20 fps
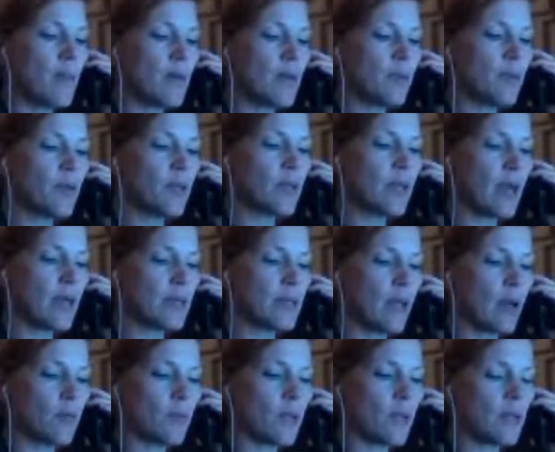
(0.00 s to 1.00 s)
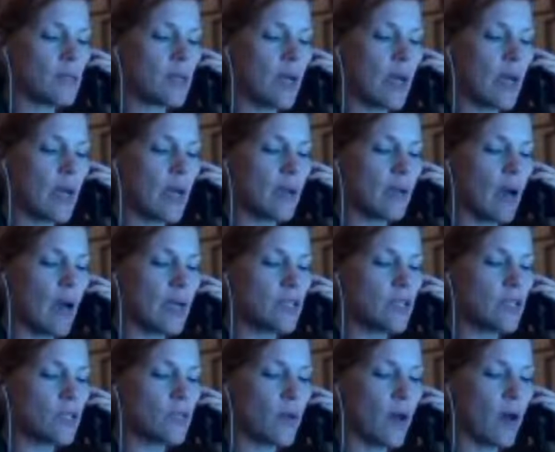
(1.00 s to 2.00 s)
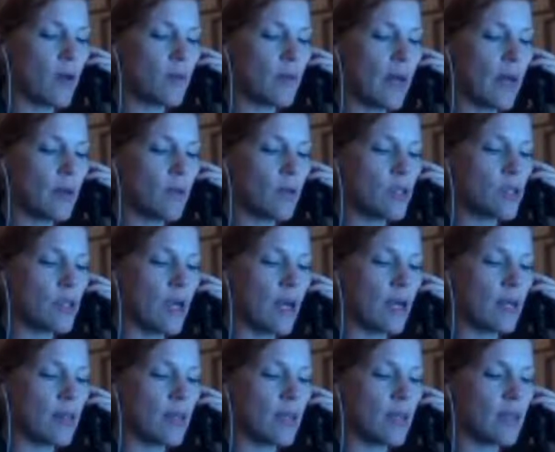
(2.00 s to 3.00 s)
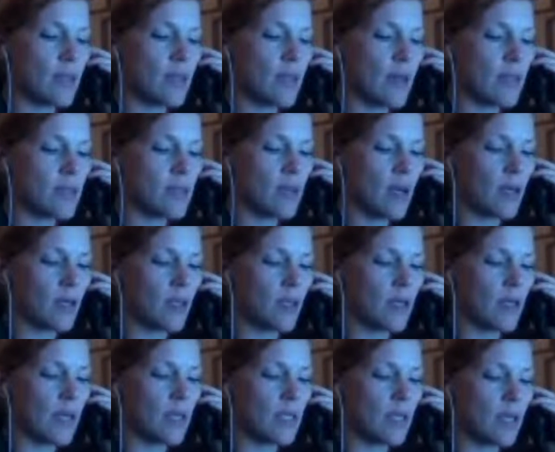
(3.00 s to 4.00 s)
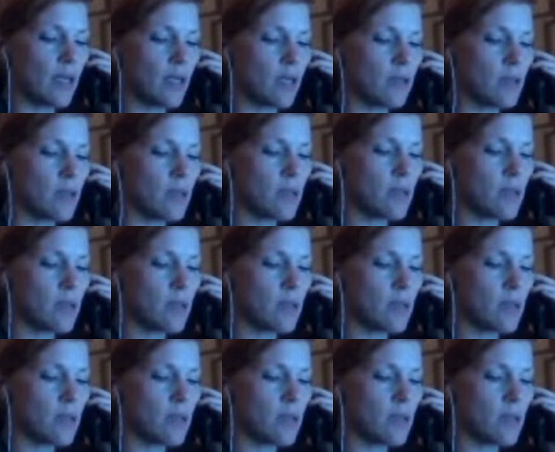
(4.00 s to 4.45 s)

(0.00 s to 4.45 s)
I'm going to put that down because I just rounded mine, which I think that's not a good idea.